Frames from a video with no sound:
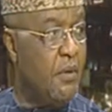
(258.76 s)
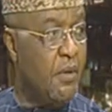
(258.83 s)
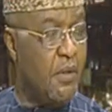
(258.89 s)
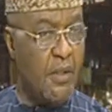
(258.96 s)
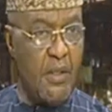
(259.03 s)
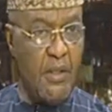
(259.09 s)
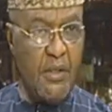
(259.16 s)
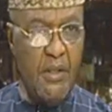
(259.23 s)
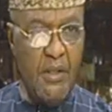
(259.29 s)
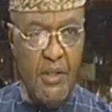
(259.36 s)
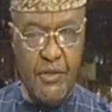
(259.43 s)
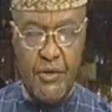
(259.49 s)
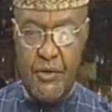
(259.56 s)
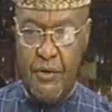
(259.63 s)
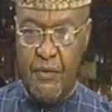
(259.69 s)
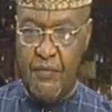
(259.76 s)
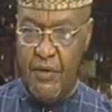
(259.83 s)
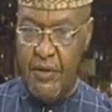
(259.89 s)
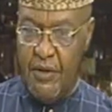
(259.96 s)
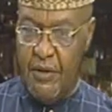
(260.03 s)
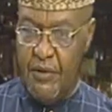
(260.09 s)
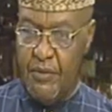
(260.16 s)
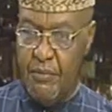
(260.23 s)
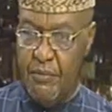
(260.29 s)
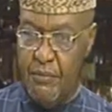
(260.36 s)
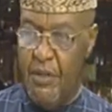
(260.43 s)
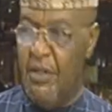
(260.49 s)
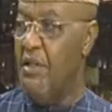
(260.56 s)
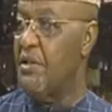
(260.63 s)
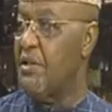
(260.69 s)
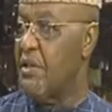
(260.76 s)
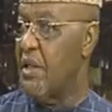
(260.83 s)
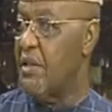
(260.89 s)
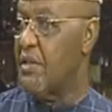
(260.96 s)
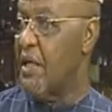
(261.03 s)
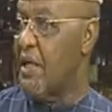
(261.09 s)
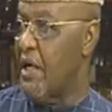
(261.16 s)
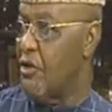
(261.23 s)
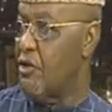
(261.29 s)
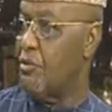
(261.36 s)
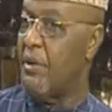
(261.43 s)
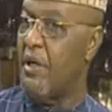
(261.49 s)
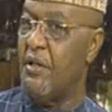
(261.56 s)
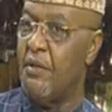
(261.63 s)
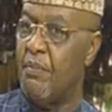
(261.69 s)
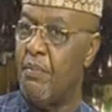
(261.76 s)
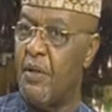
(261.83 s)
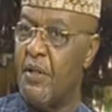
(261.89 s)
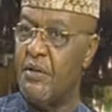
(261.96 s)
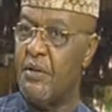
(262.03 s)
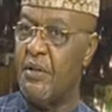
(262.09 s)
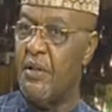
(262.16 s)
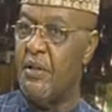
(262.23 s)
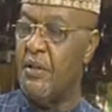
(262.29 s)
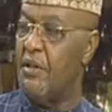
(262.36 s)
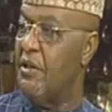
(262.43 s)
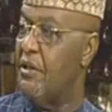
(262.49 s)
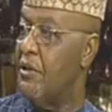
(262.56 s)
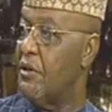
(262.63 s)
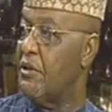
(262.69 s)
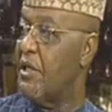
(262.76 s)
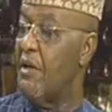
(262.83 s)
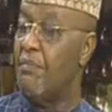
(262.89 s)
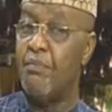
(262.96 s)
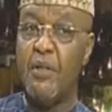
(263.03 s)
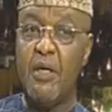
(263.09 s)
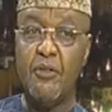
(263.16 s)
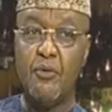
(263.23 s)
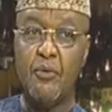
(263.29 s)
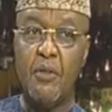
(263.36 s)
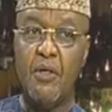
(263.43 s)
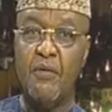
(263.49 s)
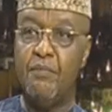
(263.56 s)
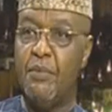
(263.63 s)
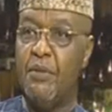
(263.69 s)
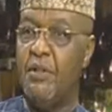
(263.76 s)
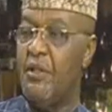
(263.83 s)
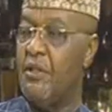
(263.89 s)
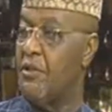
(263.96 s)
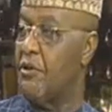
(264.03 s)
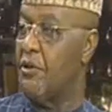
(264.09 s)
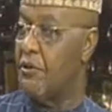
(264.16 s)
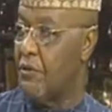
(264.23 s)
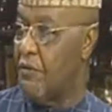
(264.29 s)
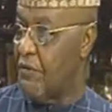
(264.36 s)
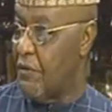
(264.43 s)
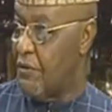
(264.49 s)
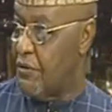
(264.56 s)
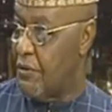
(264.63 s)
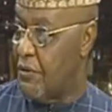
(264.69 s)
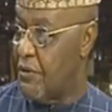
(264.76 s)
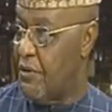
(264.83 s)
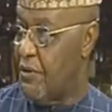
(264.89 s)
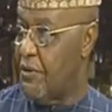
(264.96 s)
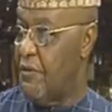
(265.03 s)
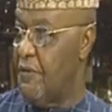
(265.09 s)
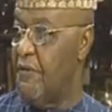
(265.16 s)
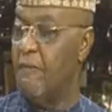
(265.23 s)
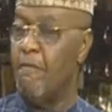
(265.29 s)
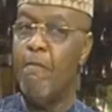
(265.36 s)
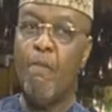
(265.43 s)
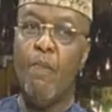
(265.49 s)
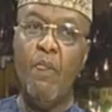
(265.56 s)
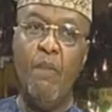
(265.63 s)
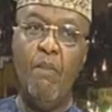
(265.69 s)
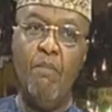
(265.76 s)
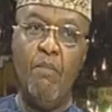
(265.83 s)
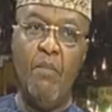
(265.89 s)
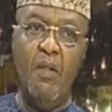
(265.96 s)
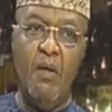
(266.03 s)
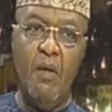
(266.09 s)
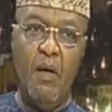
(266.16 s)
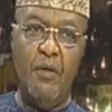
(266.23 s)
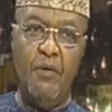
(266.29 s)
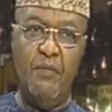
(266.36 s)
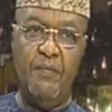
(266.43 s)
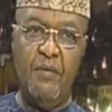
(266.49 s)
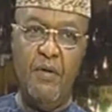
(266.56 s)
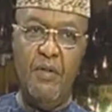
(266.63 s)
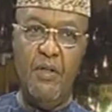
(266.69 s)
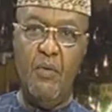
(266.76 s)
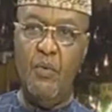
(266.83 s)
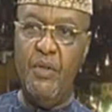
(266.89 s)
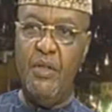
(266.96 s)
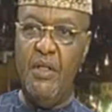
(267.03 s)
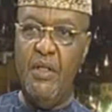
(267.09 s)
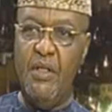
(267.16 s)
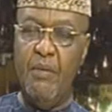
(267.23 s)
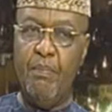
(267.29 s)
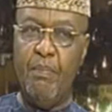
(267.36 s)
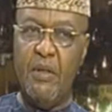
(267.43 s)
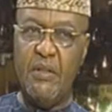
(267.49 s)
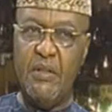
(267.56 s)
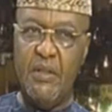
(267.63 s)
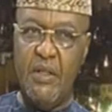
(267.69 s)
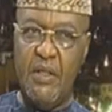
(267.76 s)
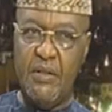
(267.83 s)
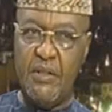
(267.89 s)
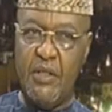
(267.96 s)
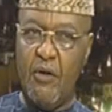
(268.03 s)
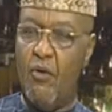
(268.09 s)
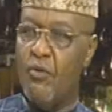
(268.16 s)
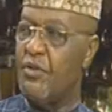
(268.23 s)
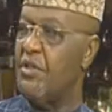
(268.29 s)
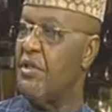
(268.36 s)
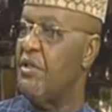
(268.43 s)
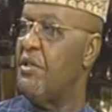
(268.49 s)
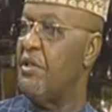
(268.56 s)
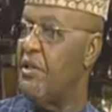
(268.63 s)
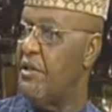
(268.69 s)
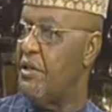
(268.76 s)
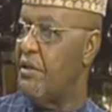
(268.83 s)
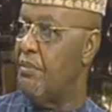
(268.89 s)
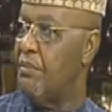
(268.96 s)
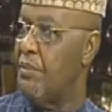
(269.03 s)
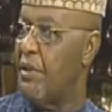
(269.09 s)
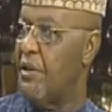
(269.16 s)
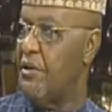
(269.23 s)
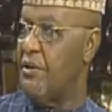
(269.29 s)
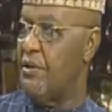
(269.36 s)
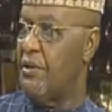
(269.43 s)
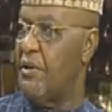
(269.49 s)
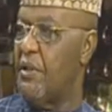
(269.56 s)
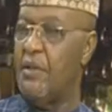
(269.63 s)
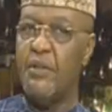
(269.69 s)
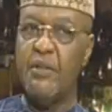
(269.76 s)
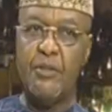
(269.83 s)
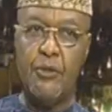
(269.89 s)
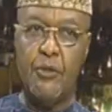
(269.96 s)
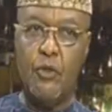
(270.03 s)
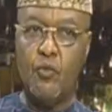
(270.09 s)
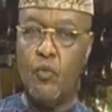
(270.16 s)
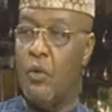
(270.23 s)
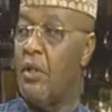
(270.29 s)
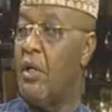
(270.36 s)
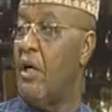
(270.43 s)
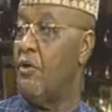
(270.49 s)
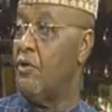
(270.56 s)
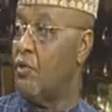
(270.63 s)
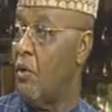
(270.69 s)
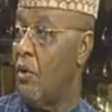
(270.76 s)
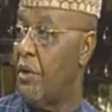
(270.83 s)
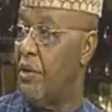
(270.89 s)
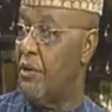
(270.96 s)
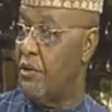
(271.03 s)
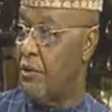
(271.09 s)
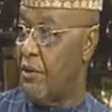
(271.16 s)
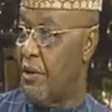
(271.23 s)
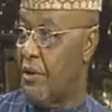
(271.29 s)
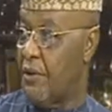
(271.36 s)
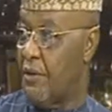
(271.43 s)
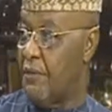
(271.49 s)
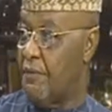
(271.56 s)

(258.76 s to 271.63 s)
The list of ministers announced by the president did not appear to have been the result of consultation. And you find that within the party, there's a consistent impression that this is not one house working together.